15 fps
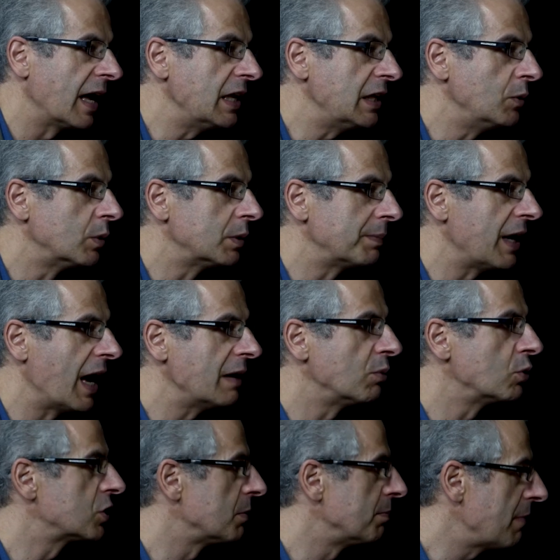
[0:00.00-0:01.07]
then you would be
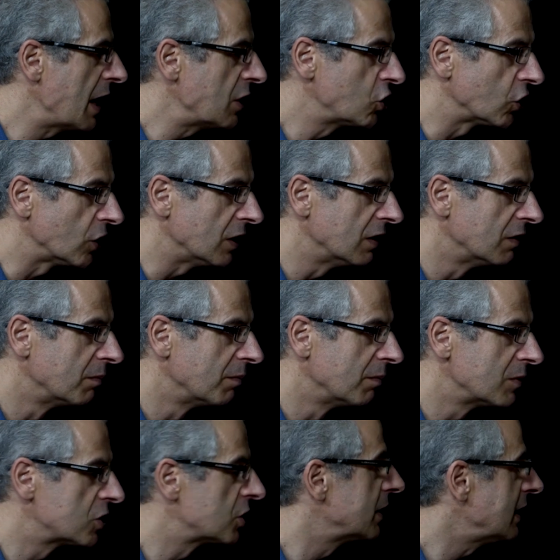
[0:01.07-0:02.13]
able to measure
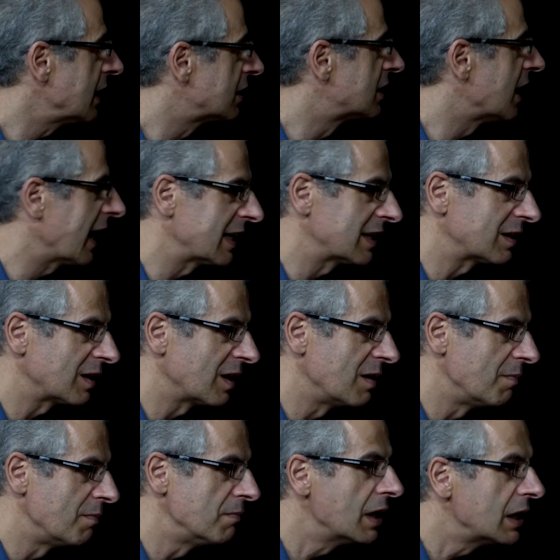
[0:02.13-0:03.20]
to the exact
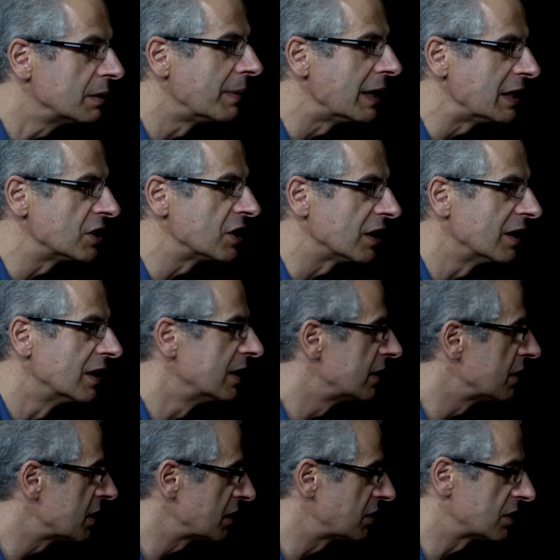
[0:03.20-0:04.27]
millimeter
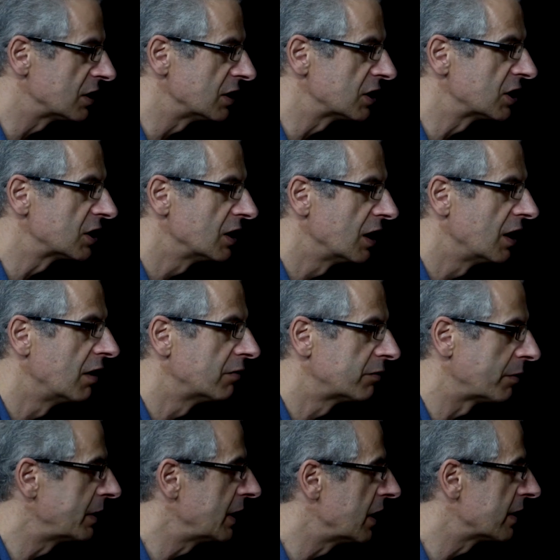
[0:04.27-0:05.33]
the distance
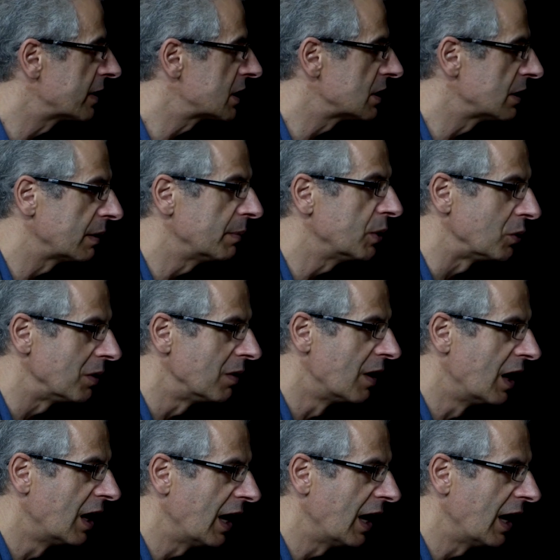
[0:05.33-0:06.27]
from the Earth to the moon.